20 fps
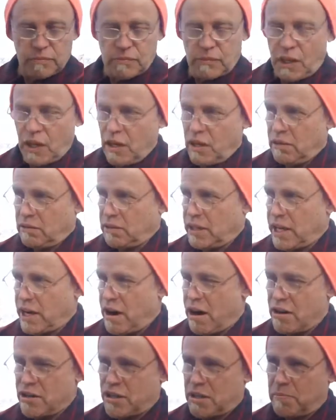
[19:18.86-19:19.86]
You know, let
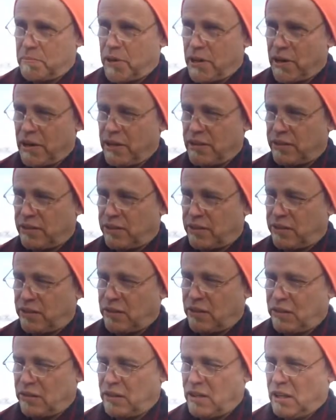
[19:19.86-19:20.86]
our
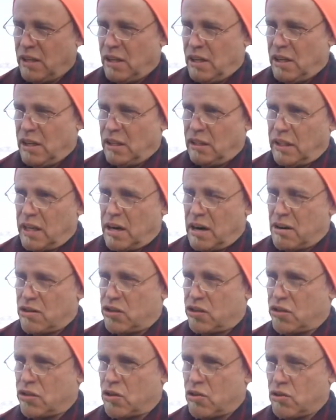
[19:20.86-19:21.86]
spirits and let our
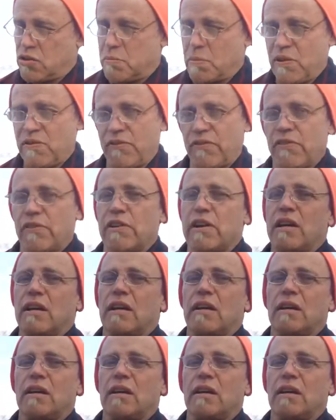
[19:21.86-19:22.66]
souls be free.